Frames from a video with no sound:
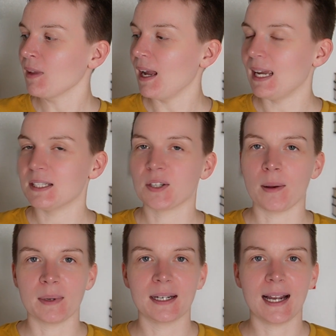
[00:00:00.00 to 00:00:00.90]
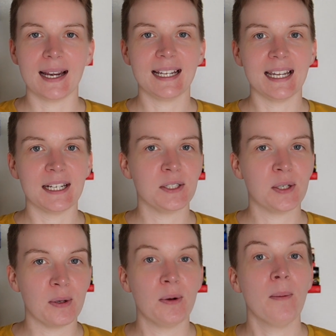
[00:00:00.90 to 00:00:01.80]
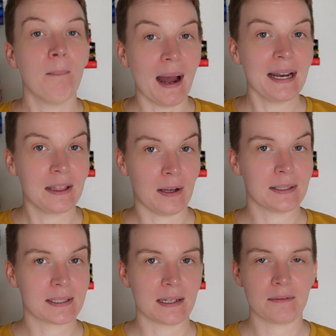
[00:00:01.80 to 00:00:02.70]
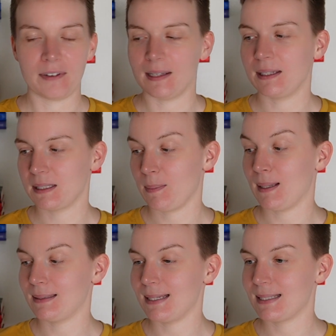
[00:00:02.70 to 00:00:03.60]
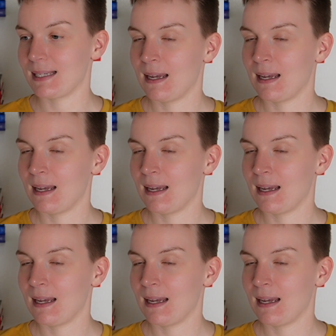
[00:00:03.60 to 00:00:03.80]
And so I'm going to kind of get into my thoughts and feelings about this.